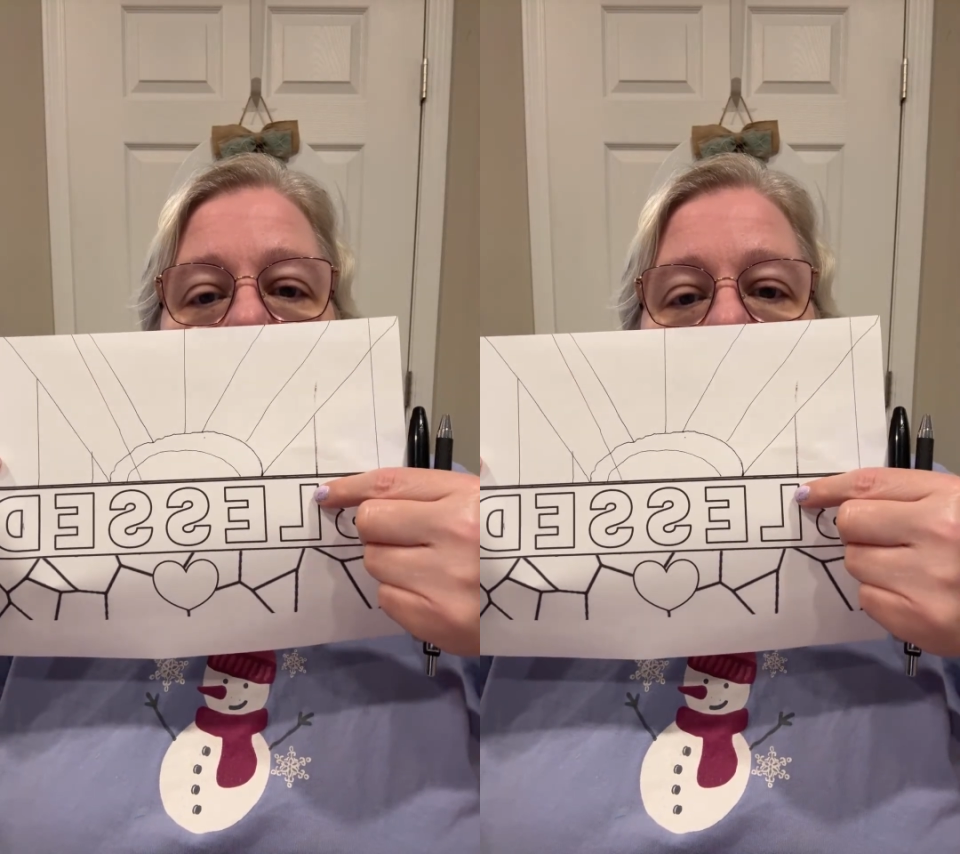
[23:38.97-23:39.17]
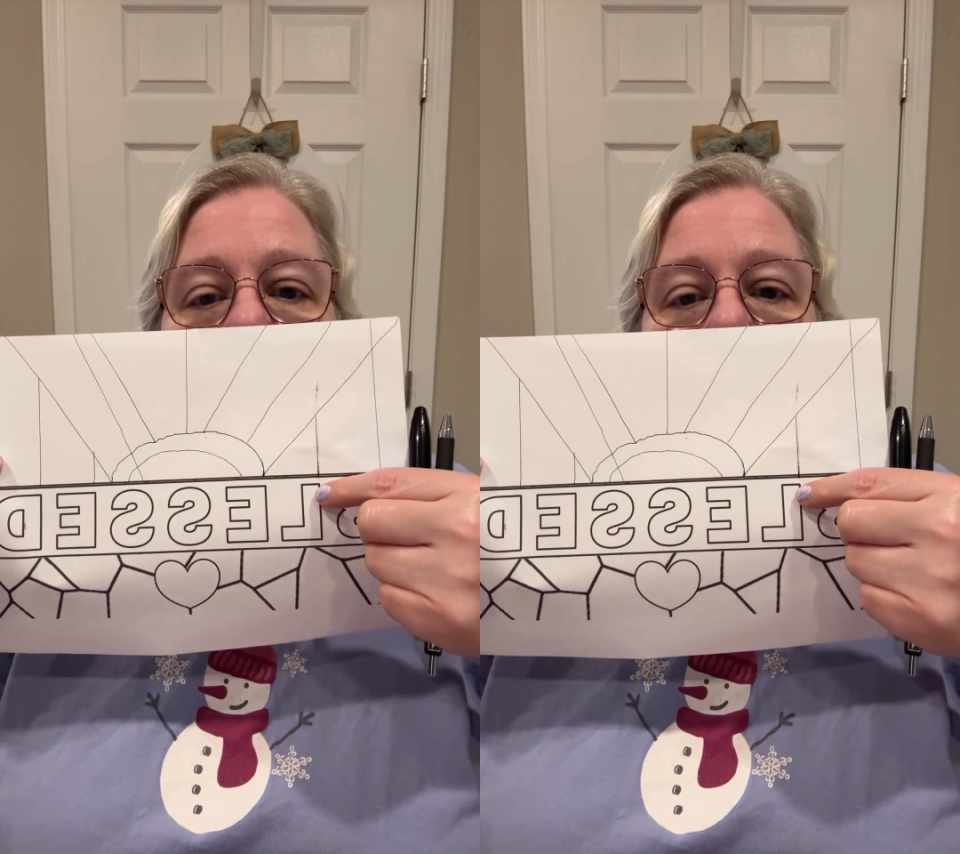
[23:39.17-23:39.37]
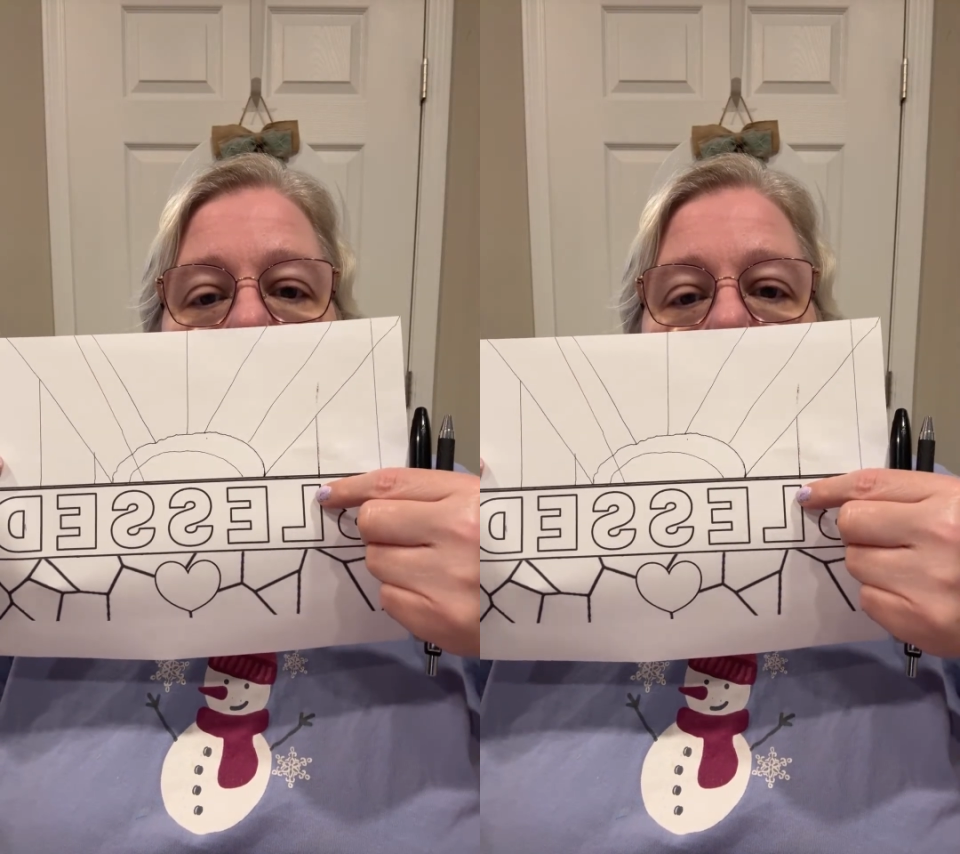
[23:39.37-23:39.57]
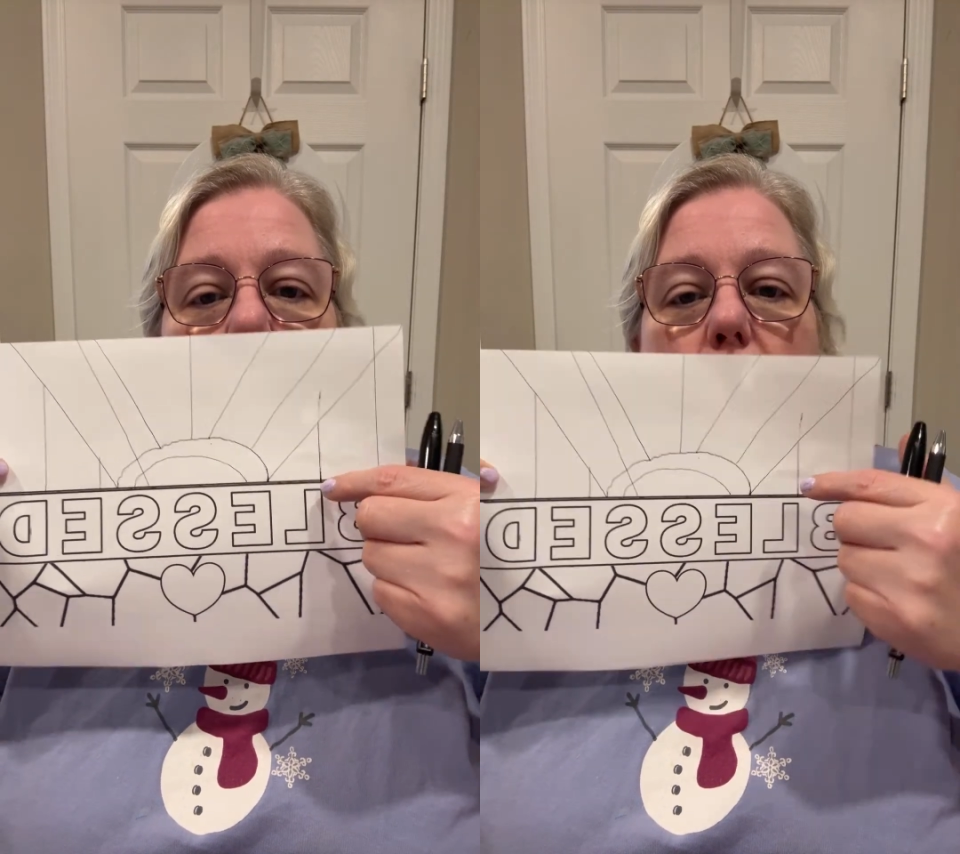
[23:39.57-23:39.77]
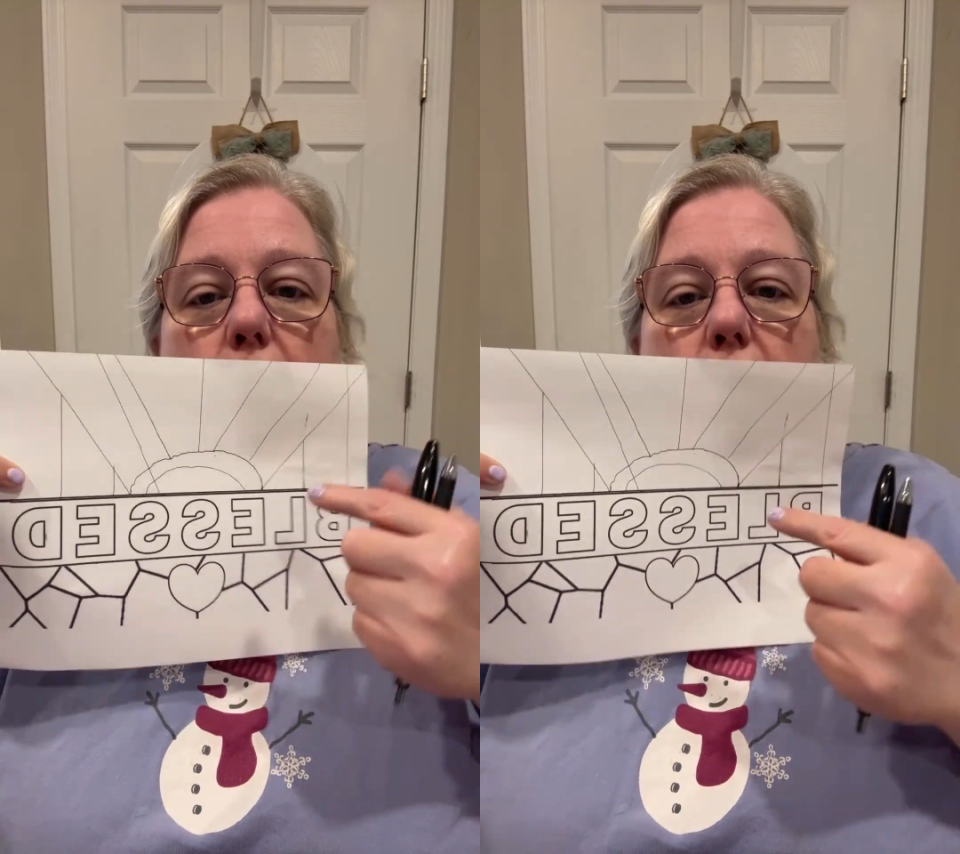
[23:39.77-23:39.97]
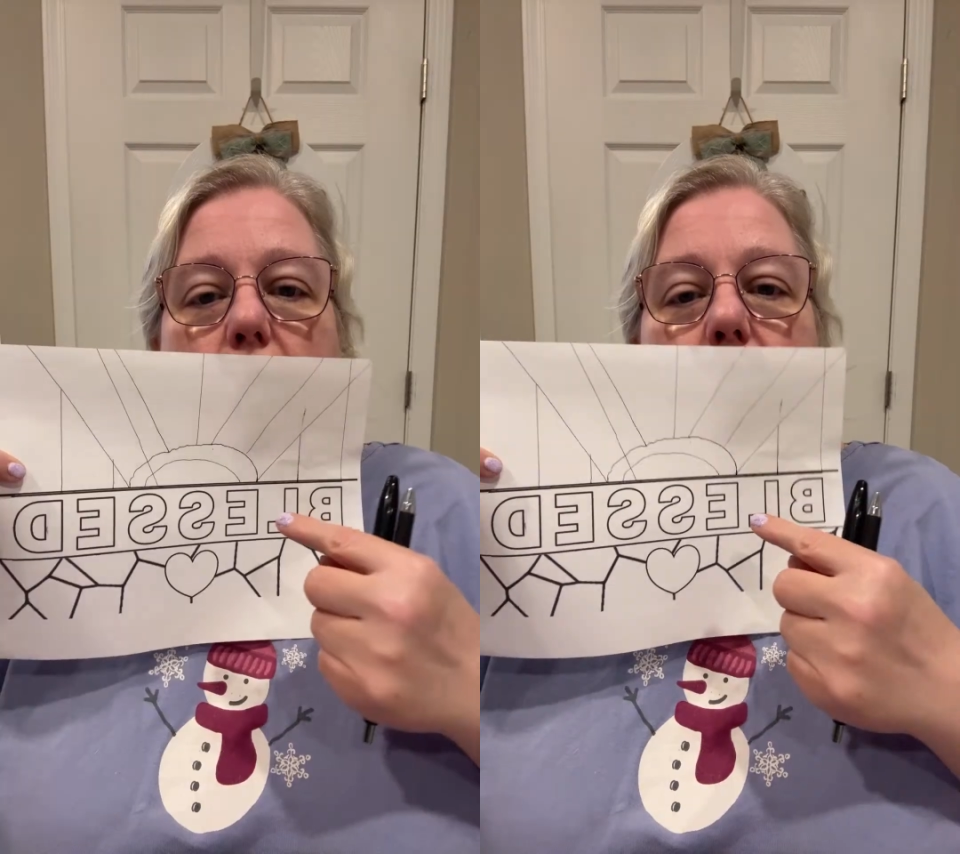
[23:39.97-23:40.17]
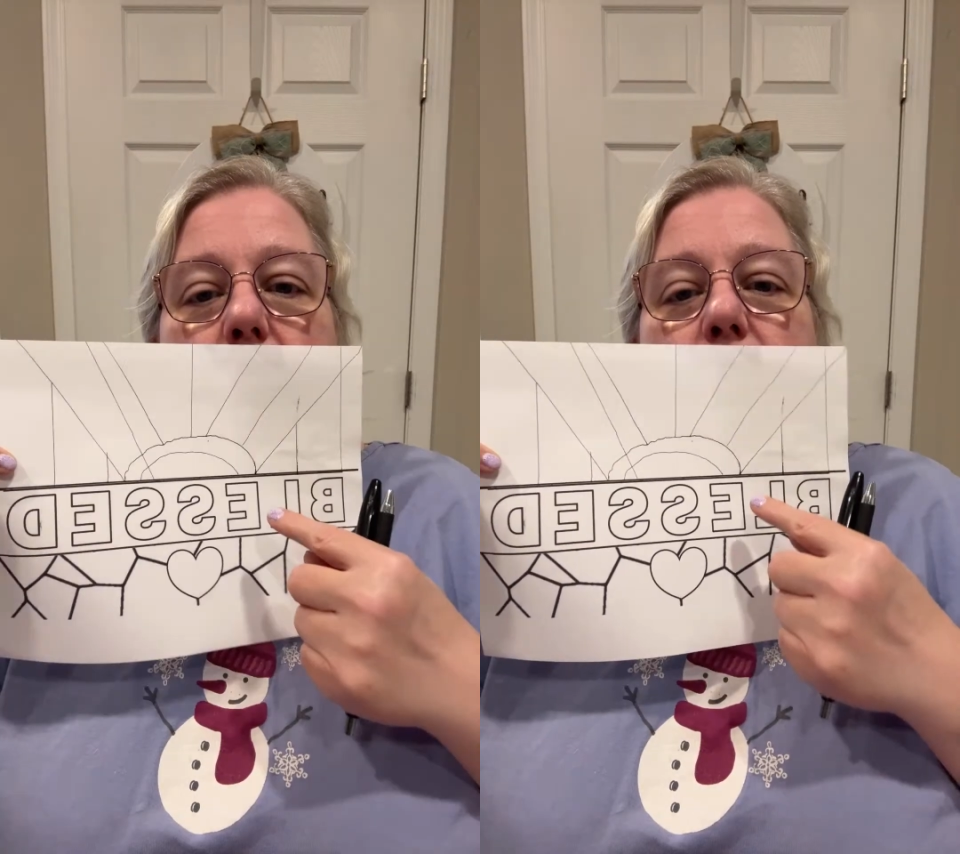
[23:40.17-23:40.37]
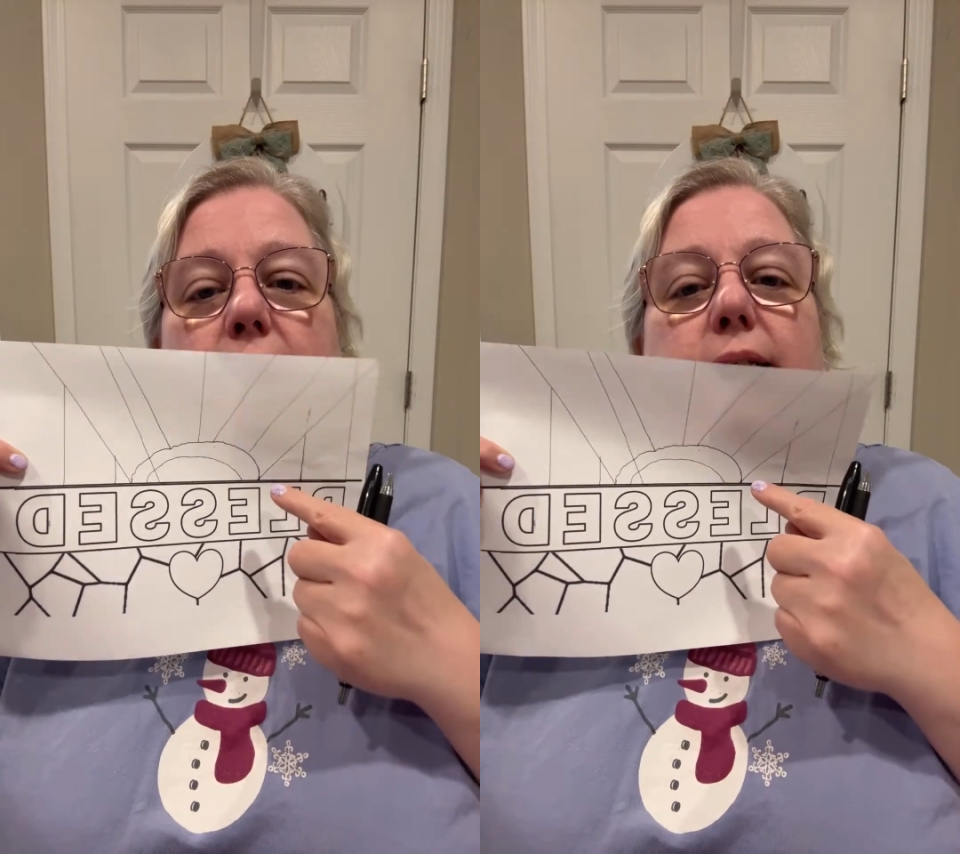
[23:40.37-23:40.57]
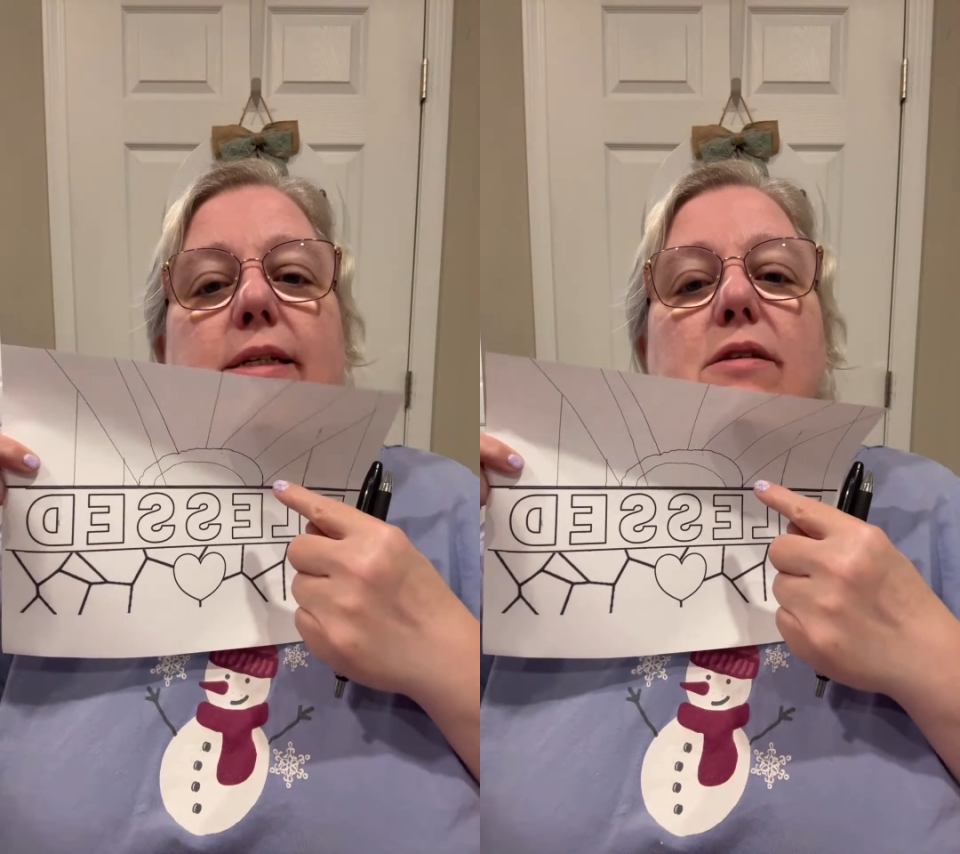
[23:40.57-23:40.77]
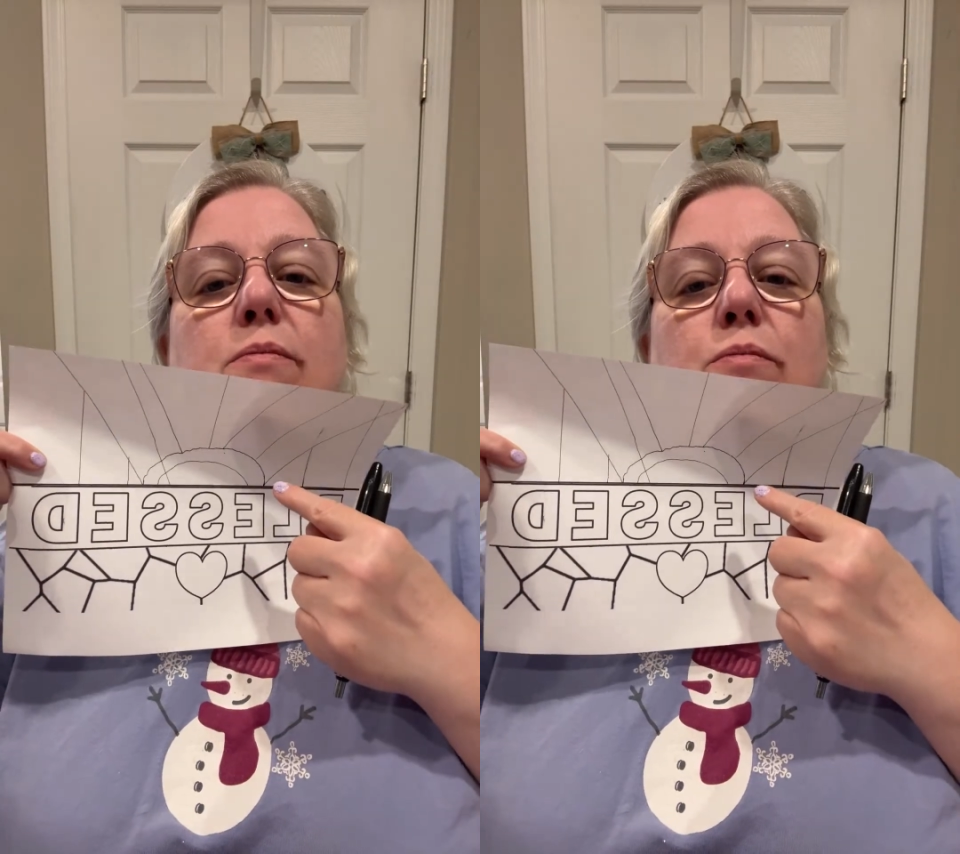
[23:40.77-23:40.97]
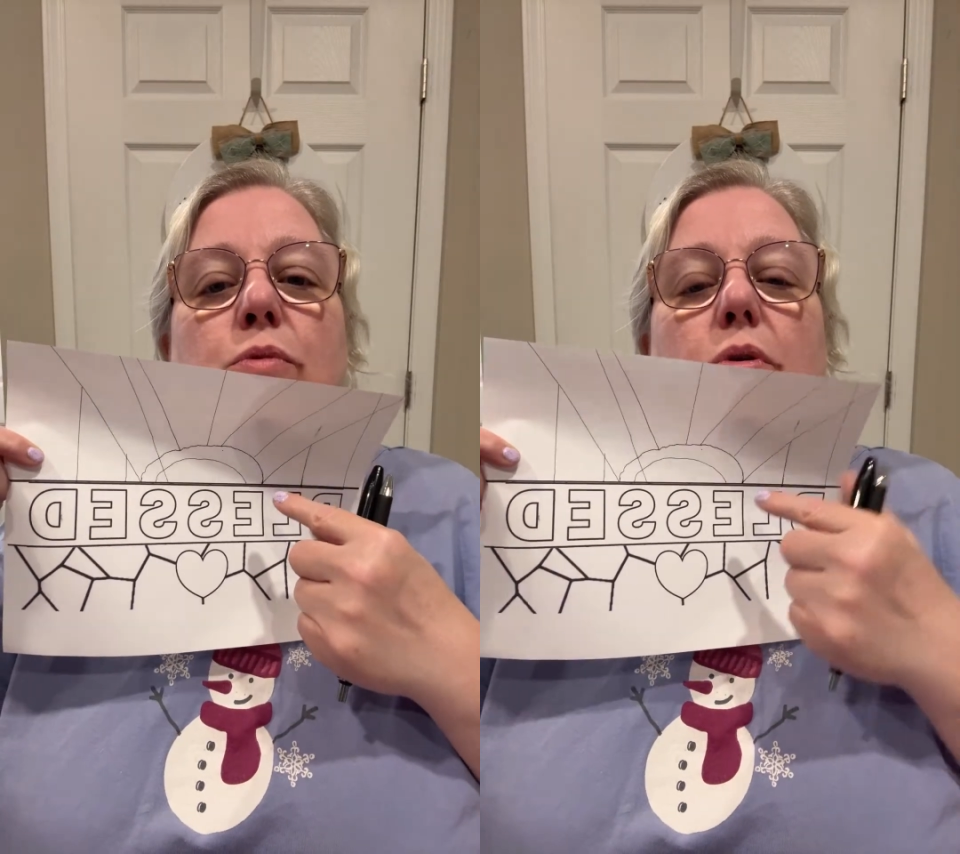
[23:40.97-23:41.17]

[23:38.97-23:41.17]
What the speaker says: here. The